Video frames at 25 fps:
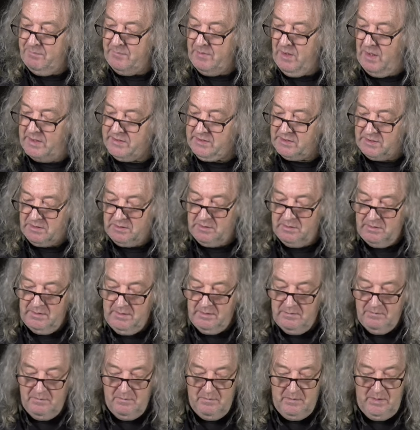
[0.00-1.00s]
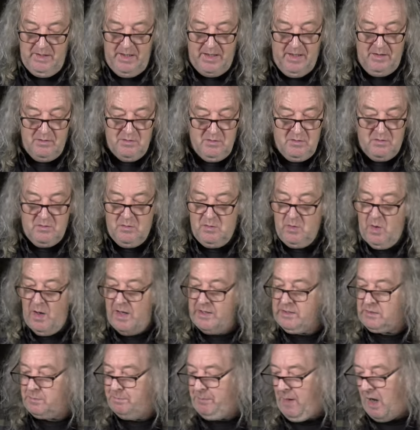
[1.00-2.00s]
nice, you know,
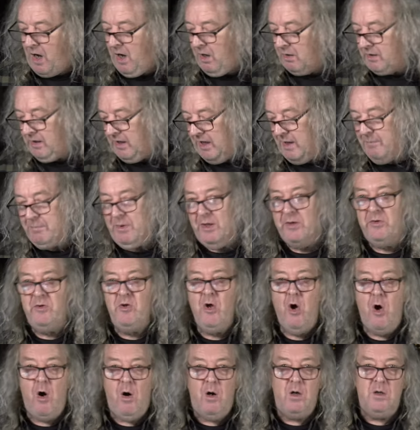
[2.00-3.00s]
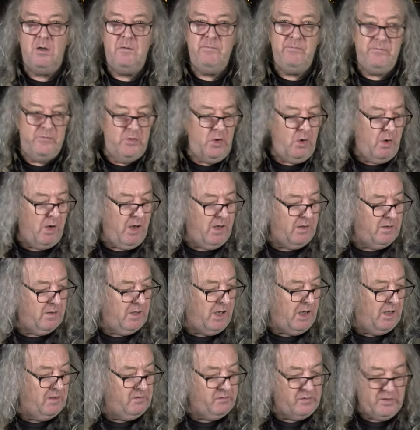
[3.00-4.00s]
quite sparkly, but not not
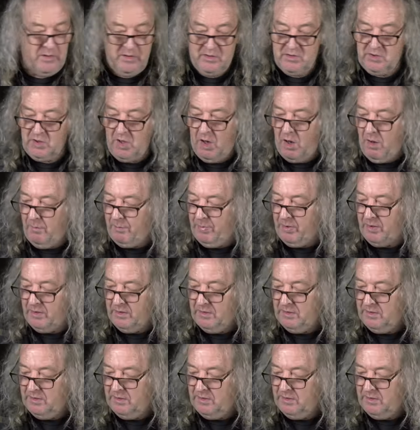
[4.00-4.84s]
over the top.